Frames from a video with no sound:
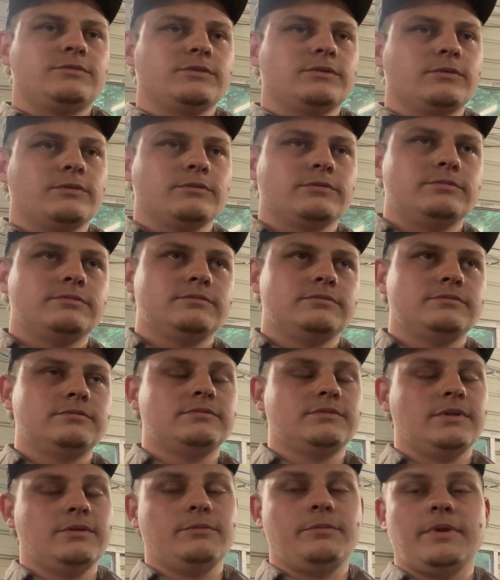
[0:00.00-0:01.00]
which
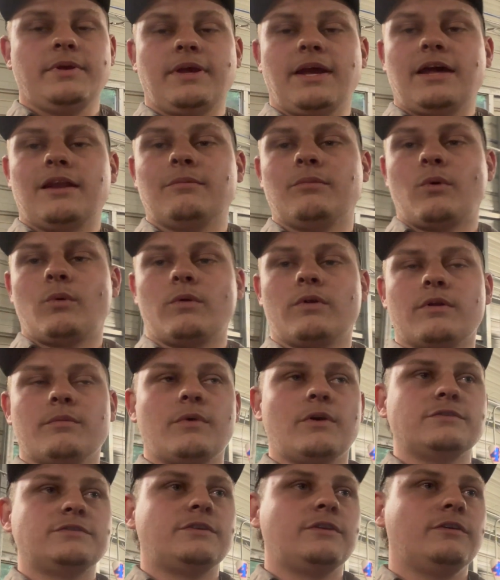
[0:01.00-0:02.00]
it'll be kind of boring to
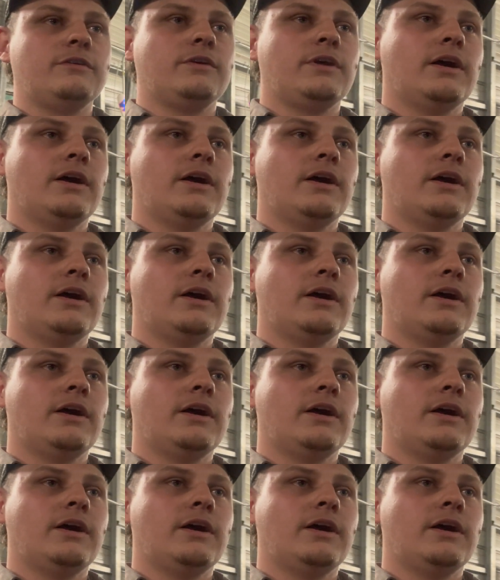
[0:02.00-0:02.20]
most of you